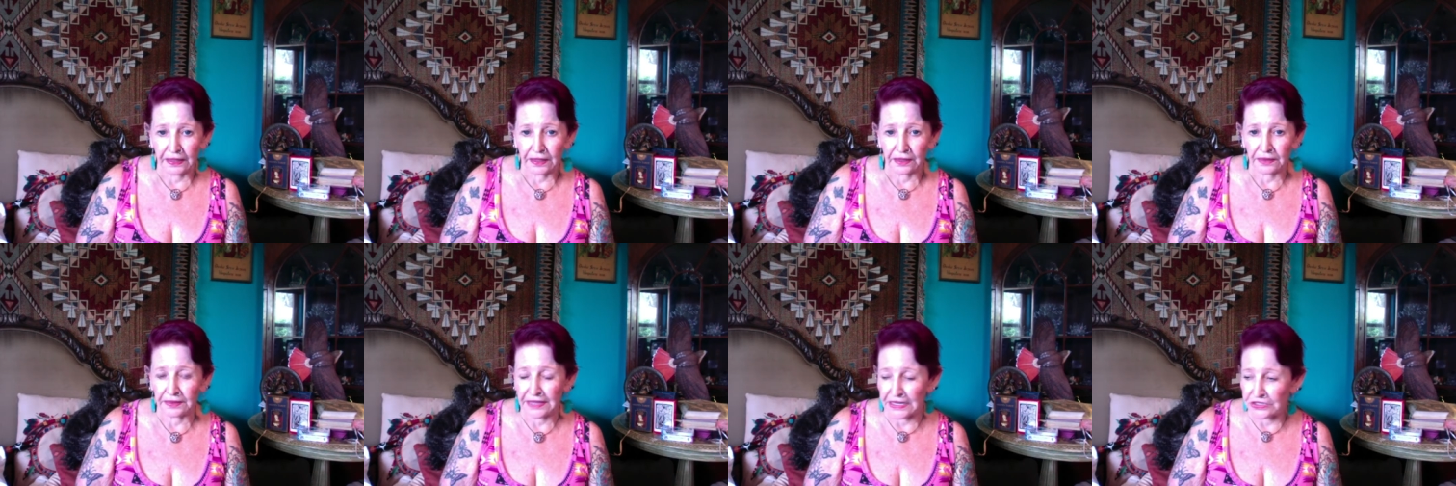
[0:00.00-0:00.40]

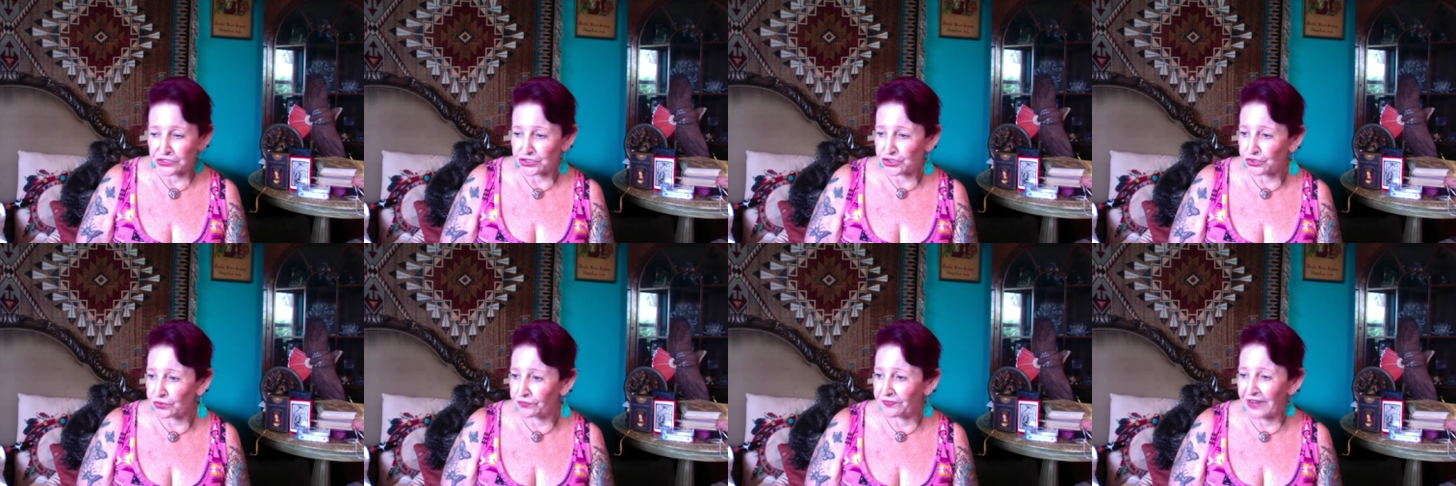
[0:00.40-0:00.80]
that
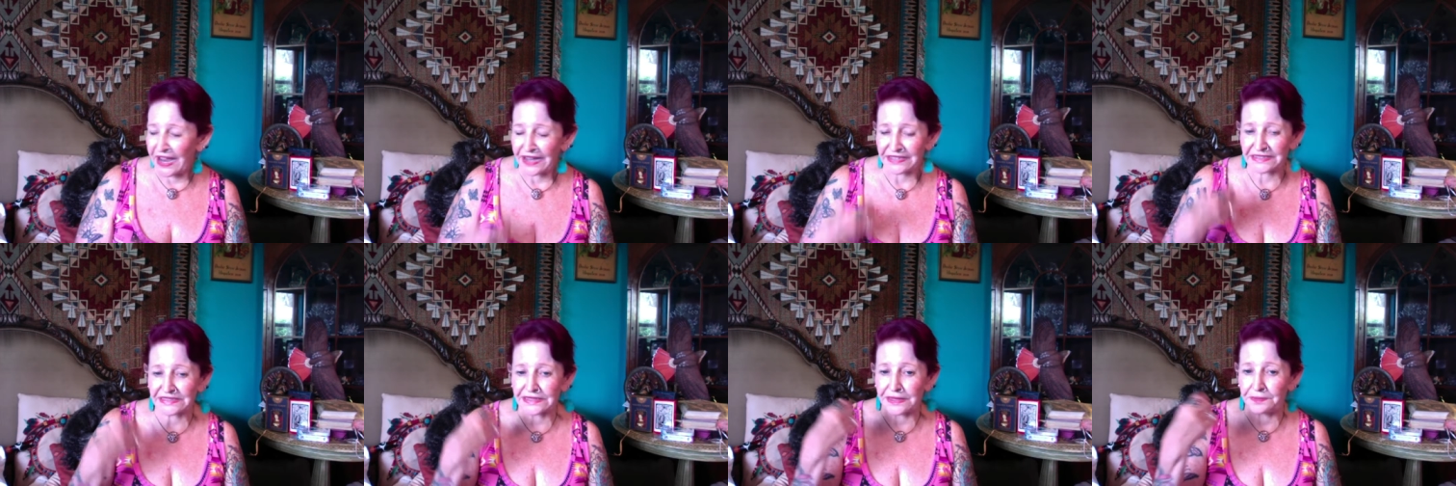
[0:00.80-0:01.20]
you have
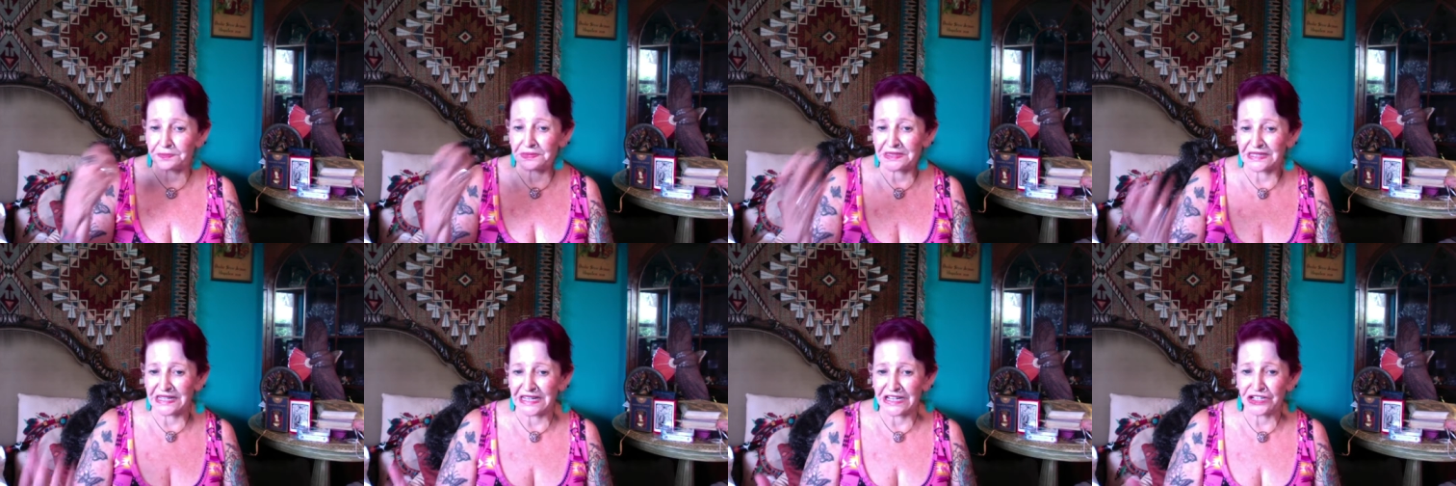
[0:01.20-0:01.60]
got
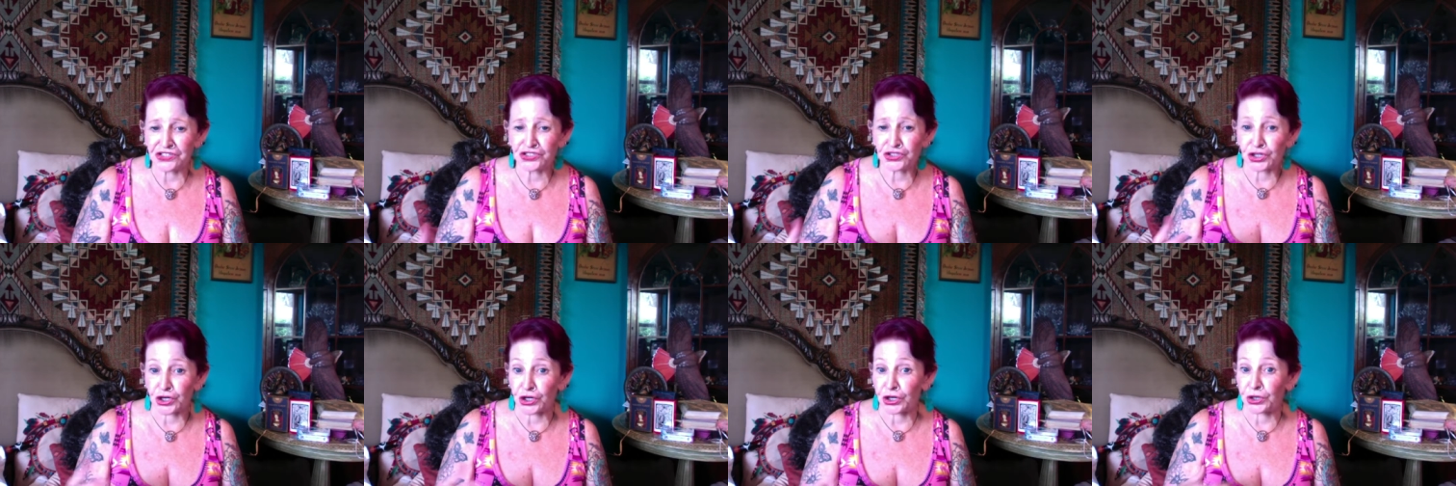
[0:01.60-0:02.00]
some knee
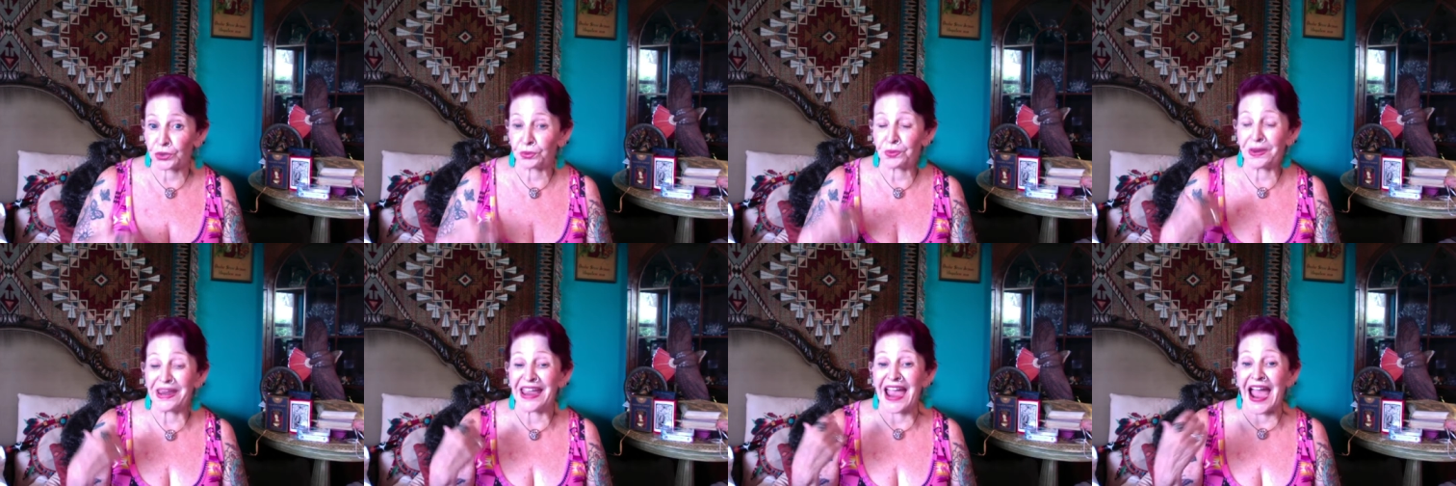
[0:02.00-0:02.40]
jerk
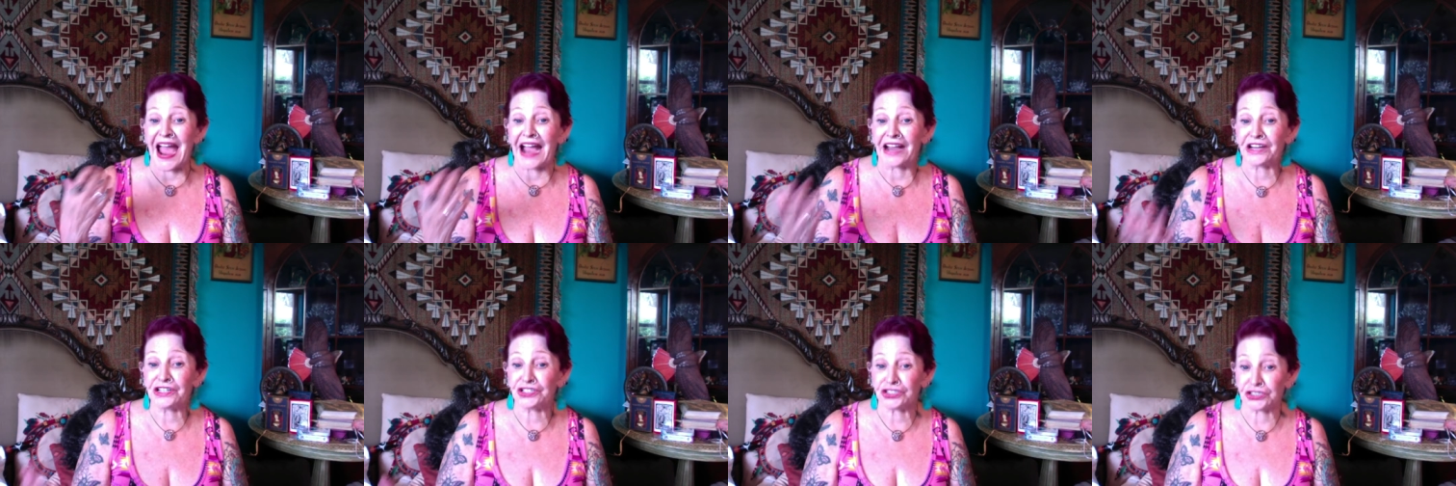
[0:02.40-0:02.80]

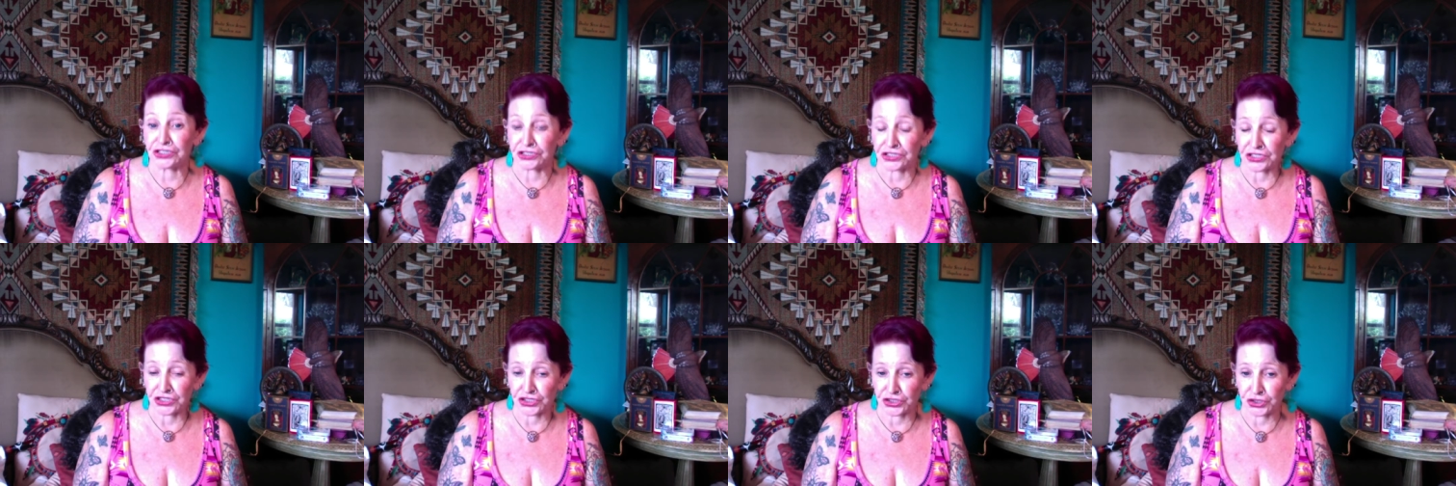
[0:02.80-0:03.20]

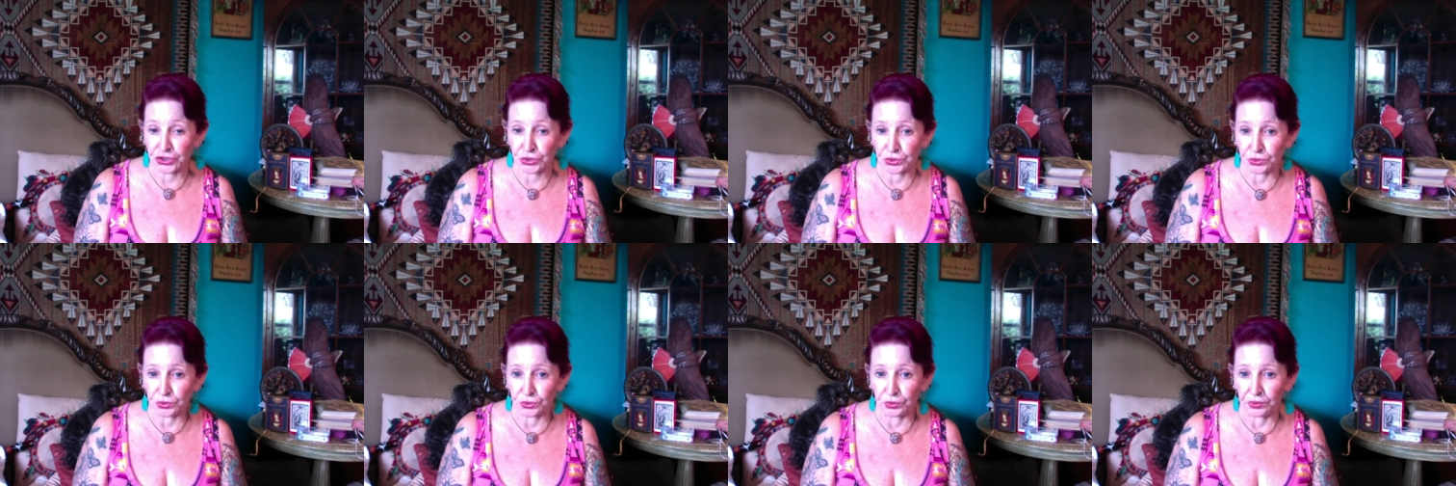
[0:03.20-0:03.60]
reactions
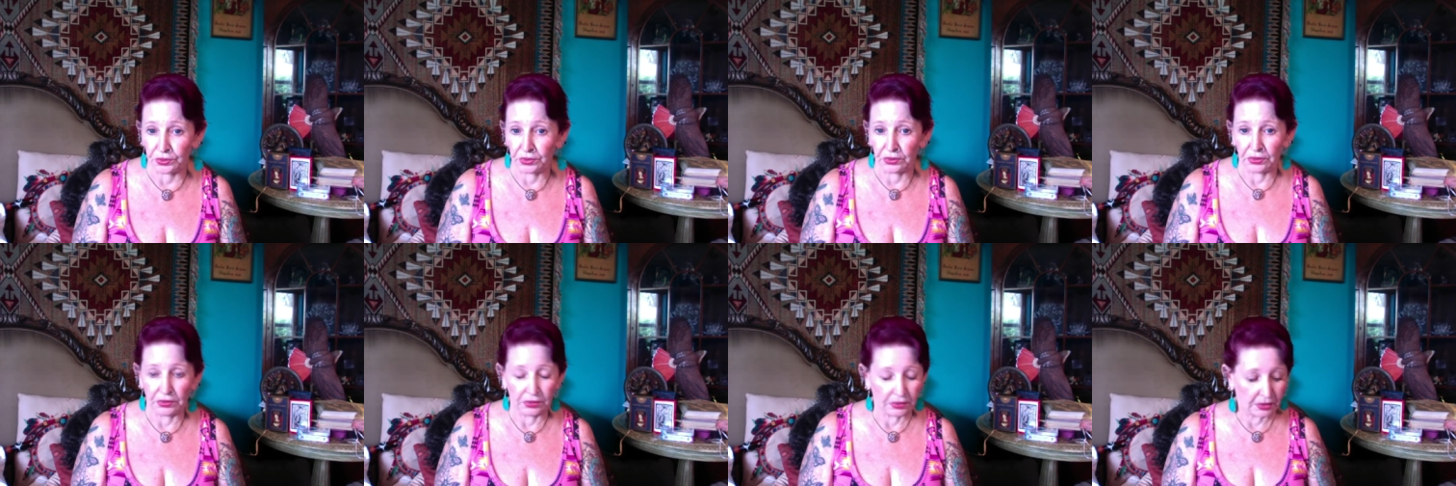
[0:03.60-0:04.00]
to,
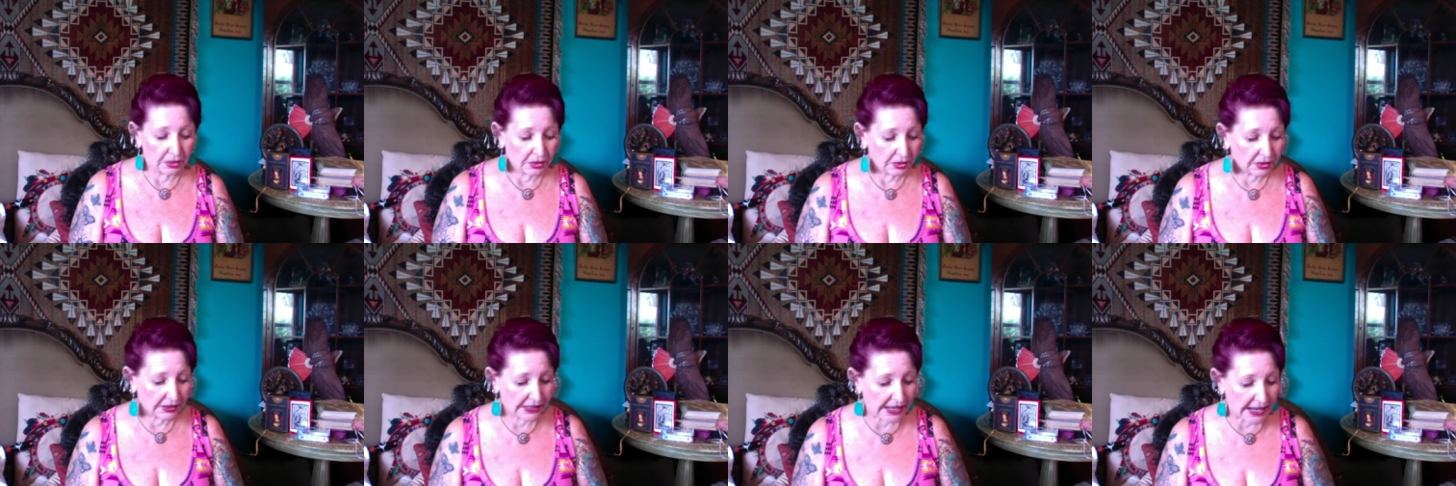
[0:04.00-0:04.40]

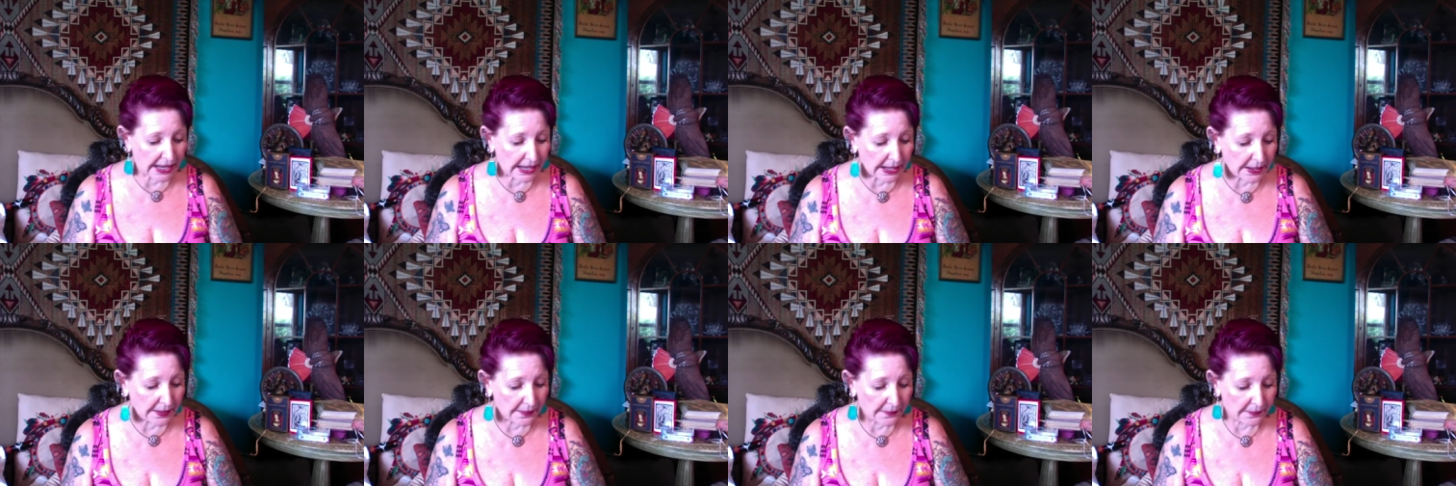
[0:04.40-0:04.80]

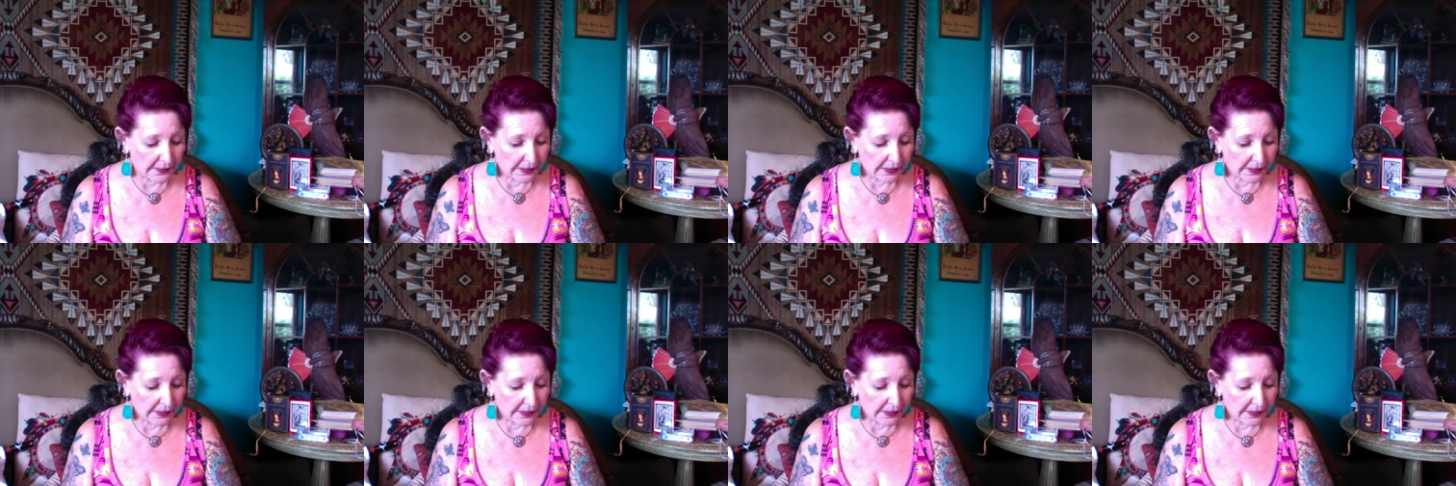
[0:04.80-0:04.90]
okay?